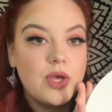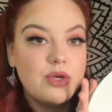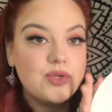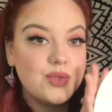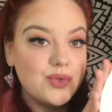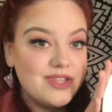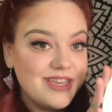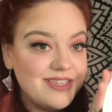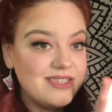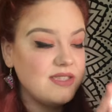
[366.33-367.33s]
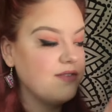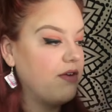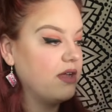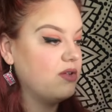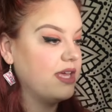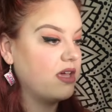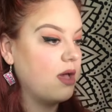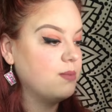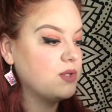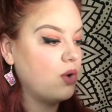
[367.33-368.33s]
So this is the vinyl. It
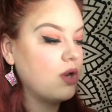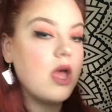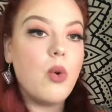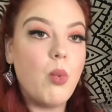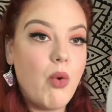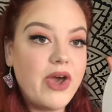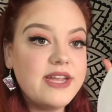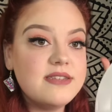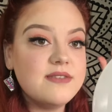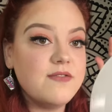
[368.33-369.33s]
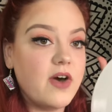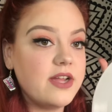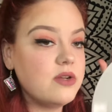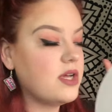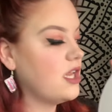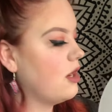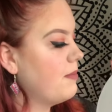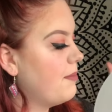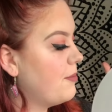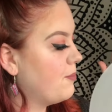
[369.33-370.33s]
comes on a white vinyl, and I
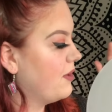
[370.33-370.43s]
remember